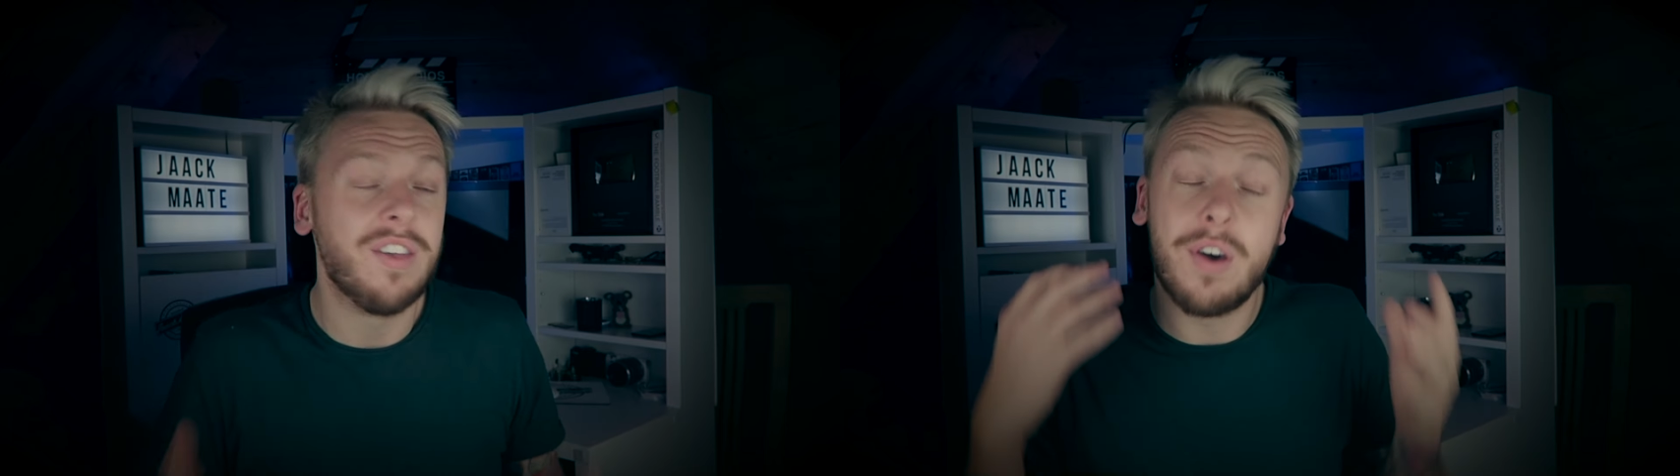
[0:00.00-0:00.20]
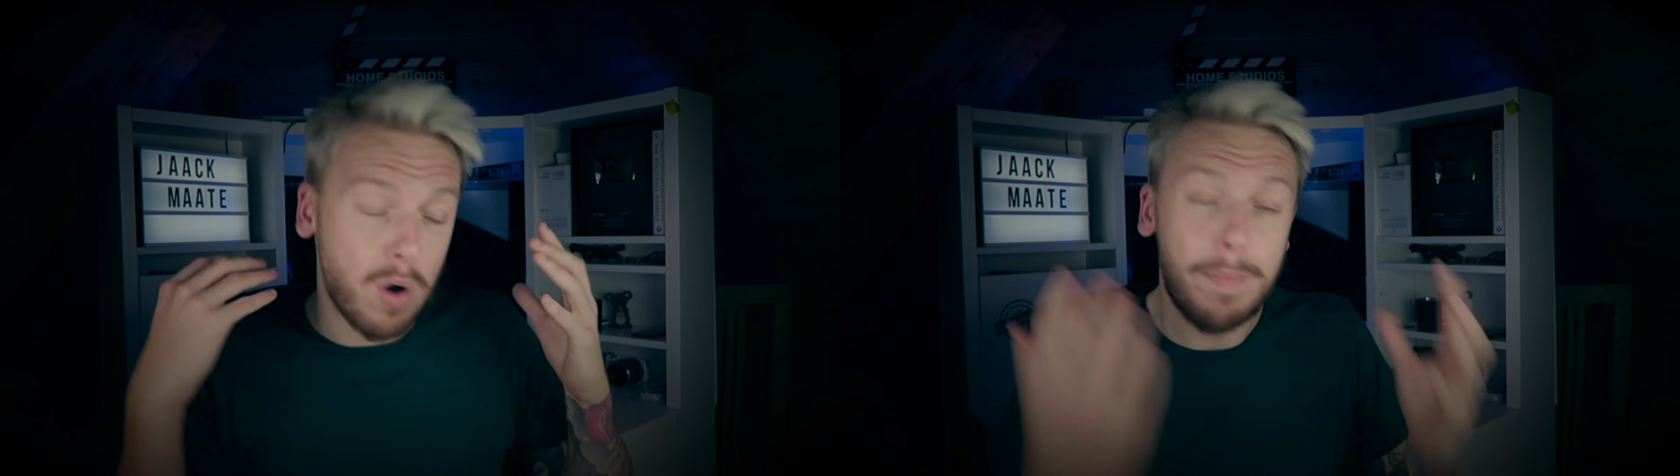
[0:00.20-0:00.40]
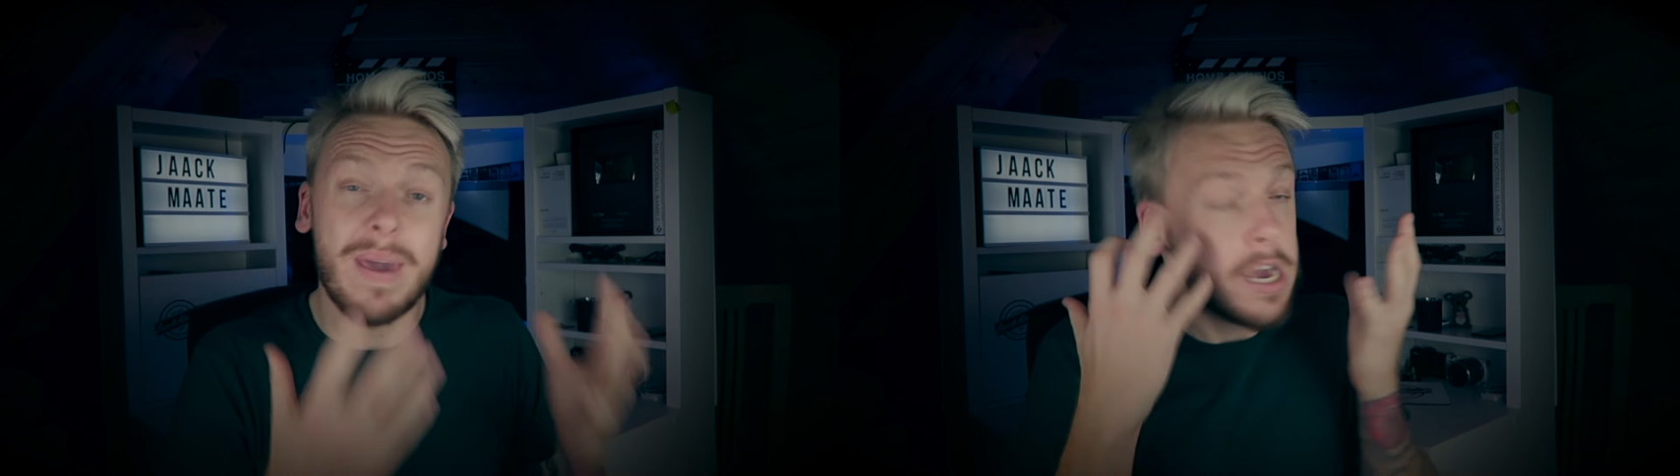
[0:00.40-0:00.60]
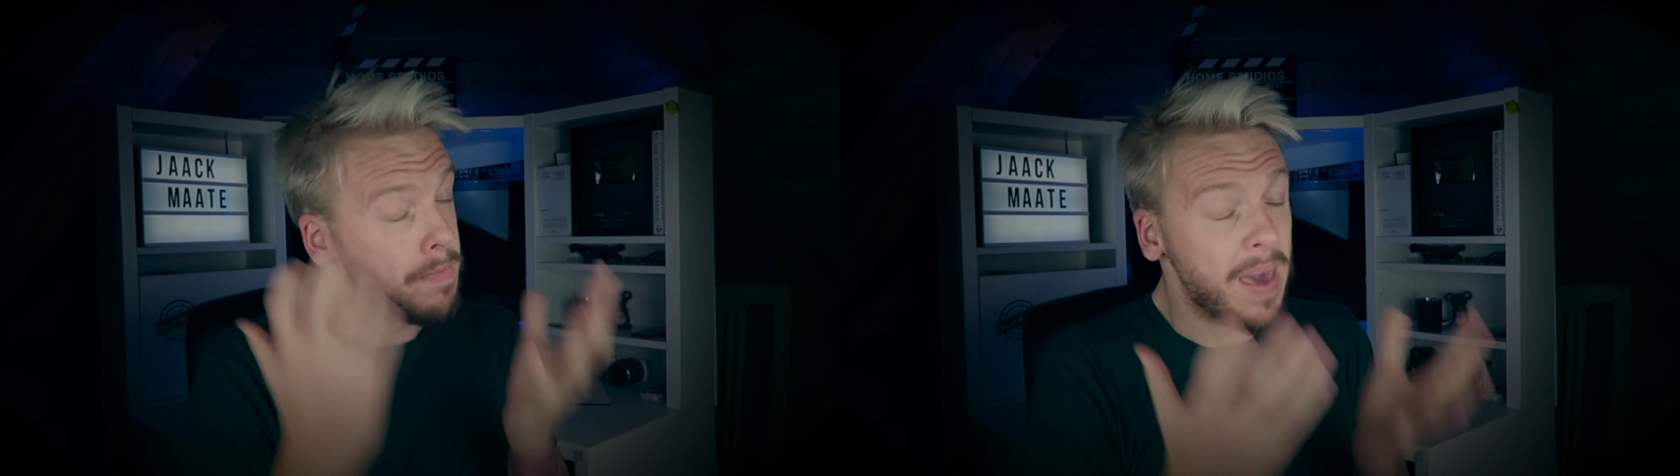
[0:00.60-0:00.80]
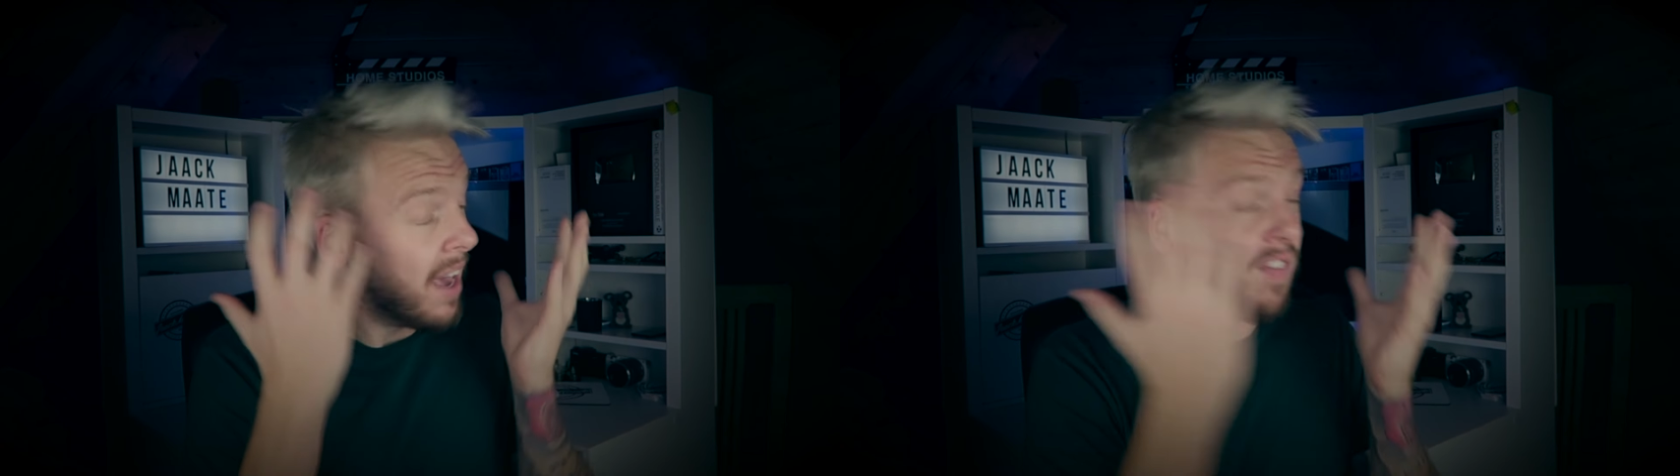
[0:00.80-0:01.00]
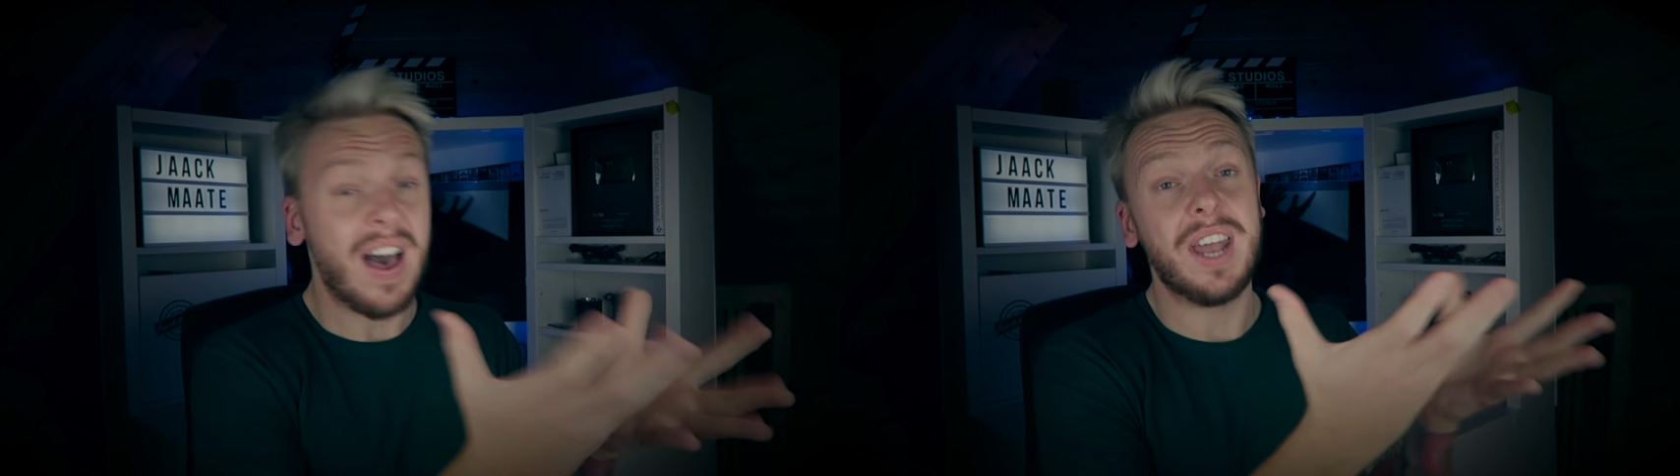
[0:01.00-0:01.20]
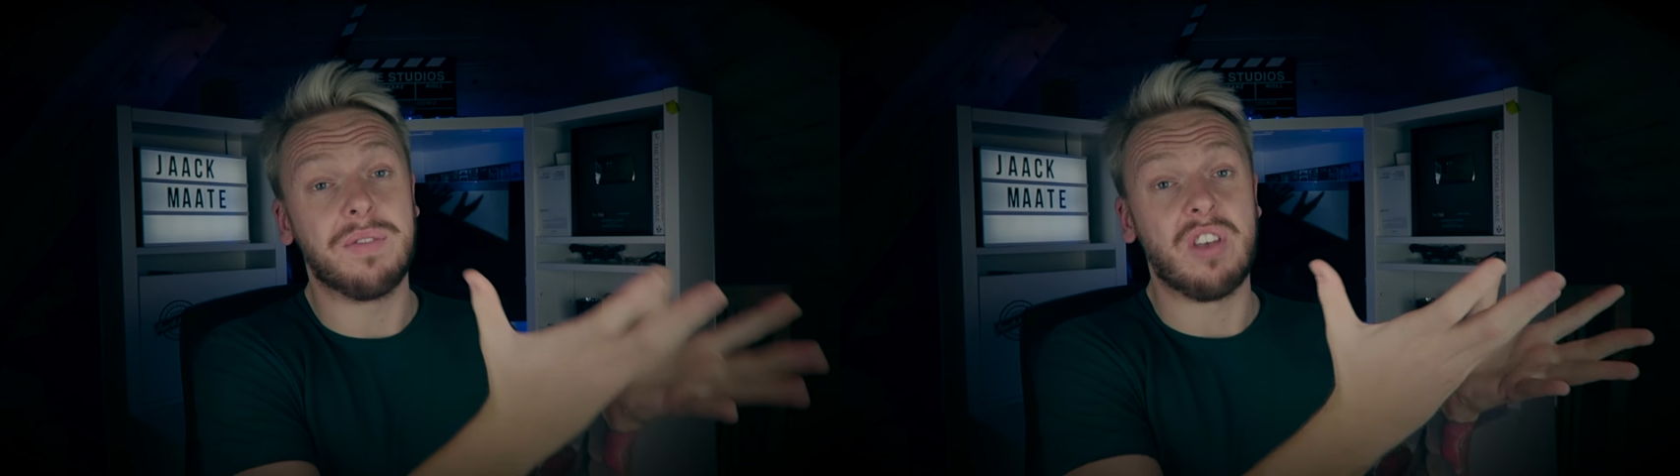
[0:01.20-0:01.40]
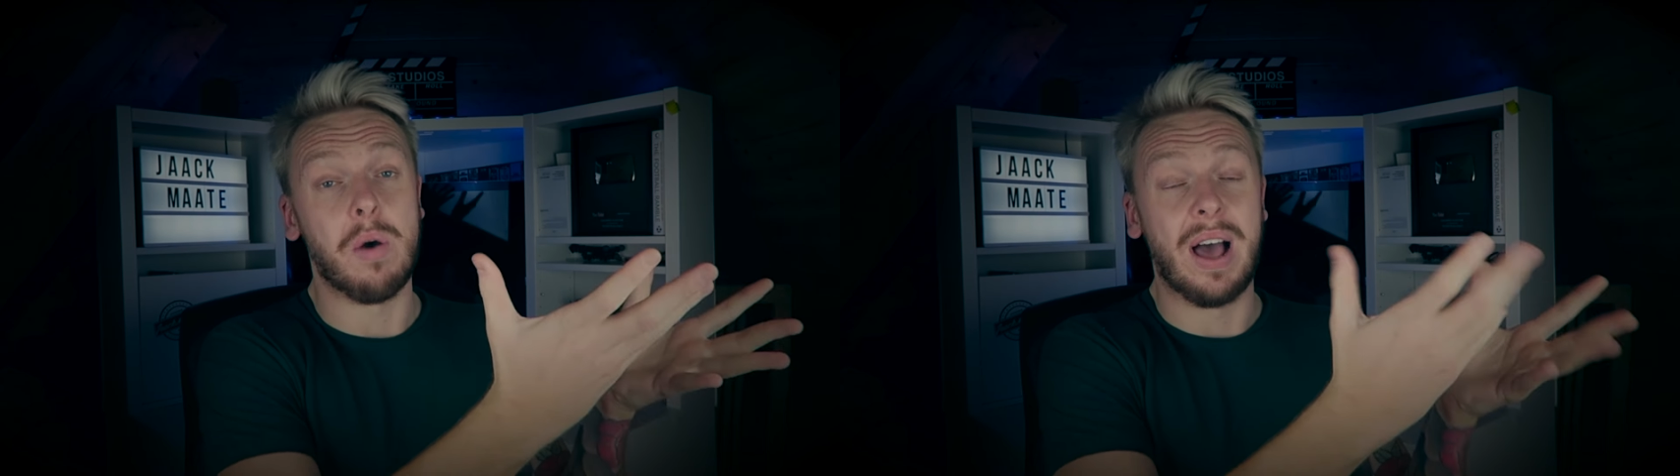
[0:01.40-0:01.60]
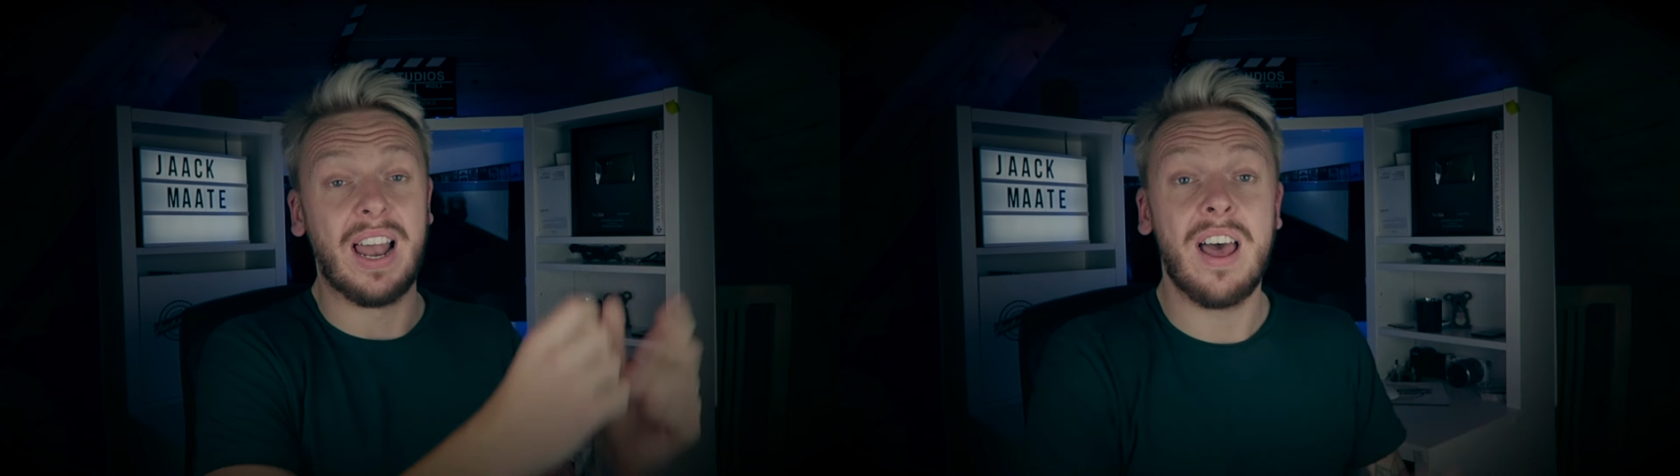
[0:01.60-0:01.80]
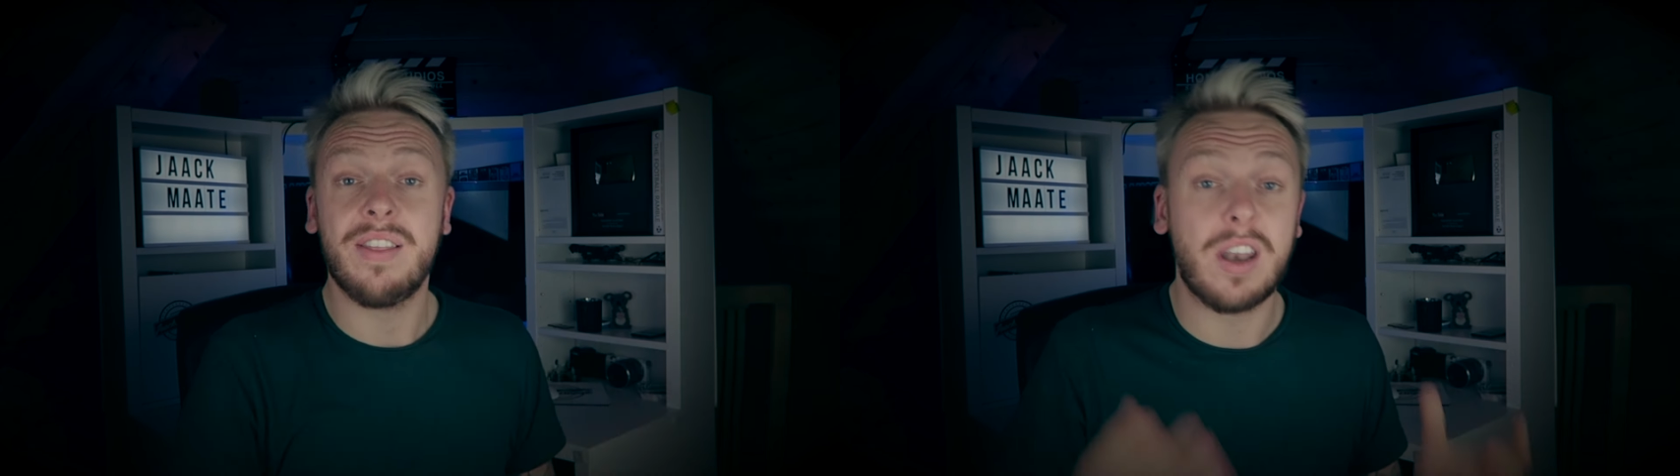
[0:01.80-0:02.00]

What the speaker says: that are a big fan of Zoella,